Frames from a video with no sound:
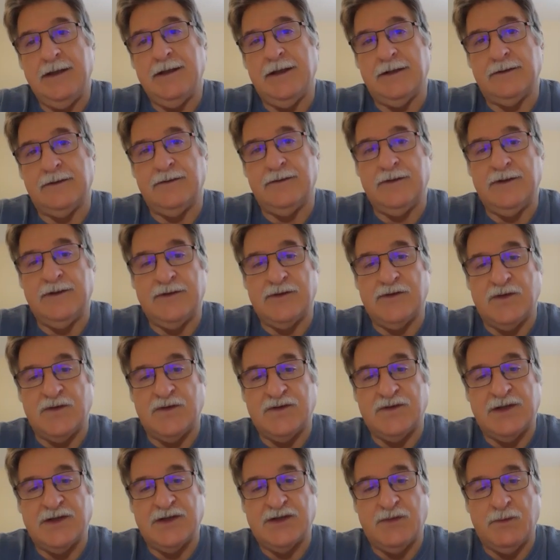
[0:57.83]
including the
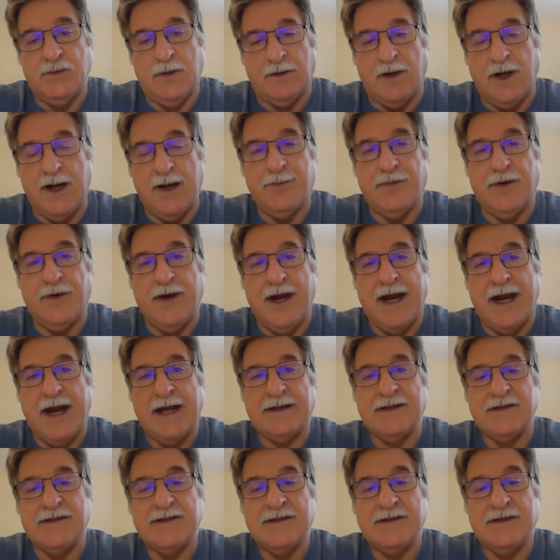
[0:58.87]
jurisdiction where I
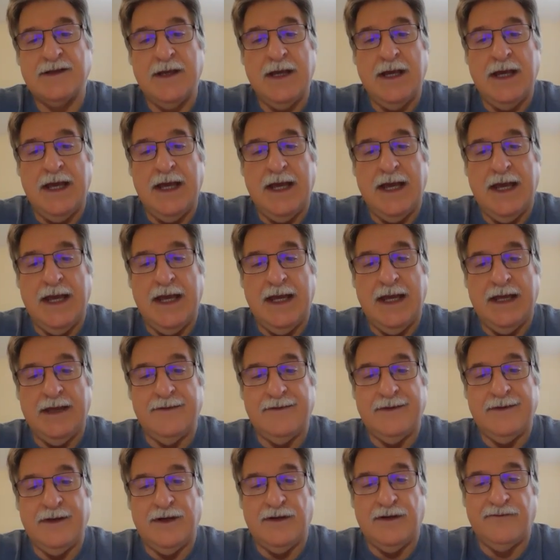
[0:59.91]
practice.
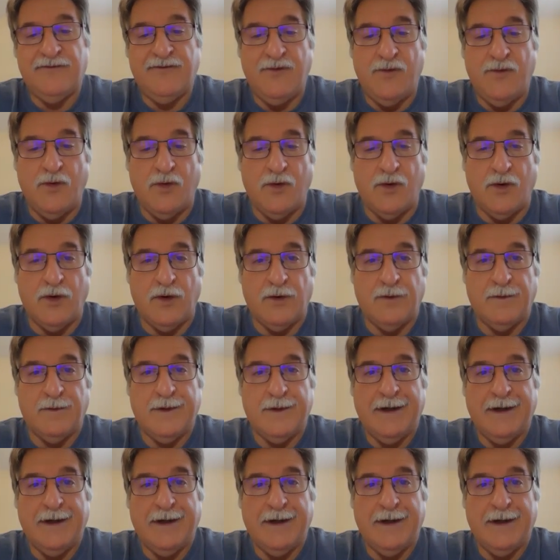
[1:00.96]
And therefore,